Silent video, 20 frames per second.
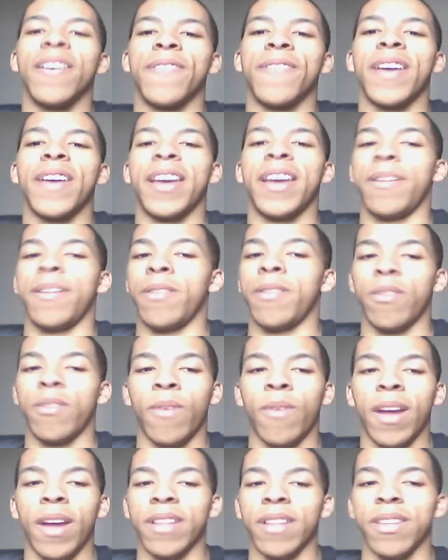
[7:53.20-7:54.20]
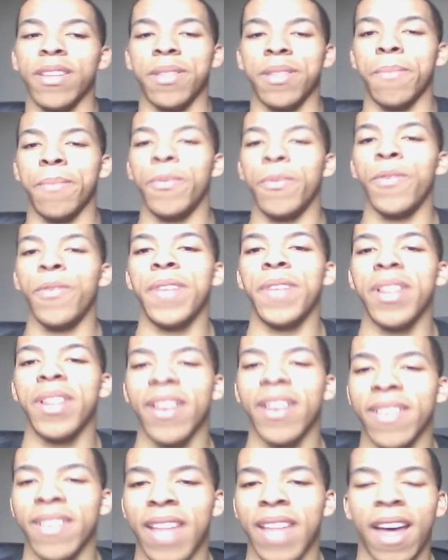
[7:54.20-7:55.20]
and granted the movie
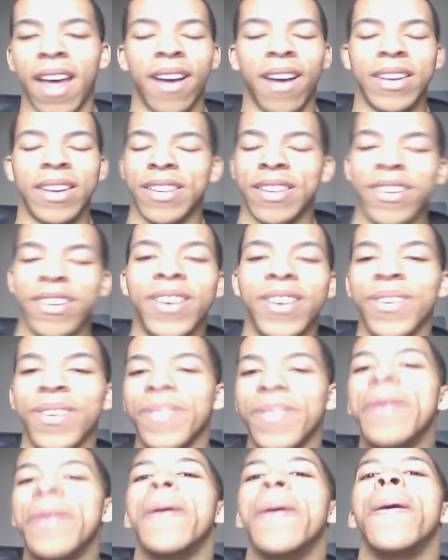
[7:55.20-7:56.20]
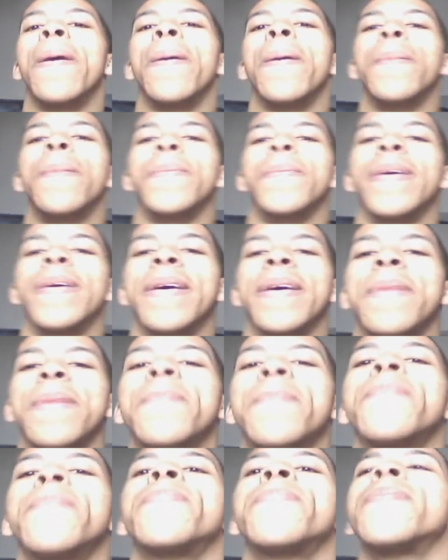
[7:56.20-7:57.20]
does that on its own, but
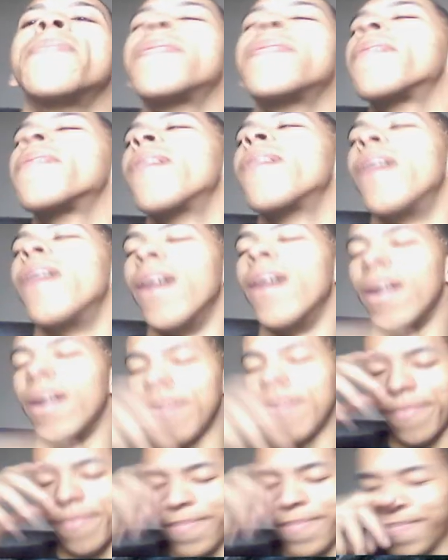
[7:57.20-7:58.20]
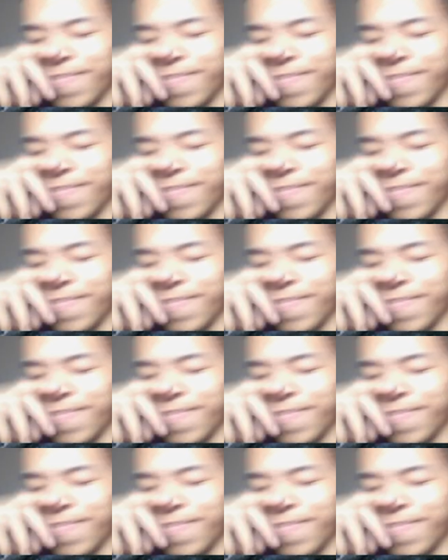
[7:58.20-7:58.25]
um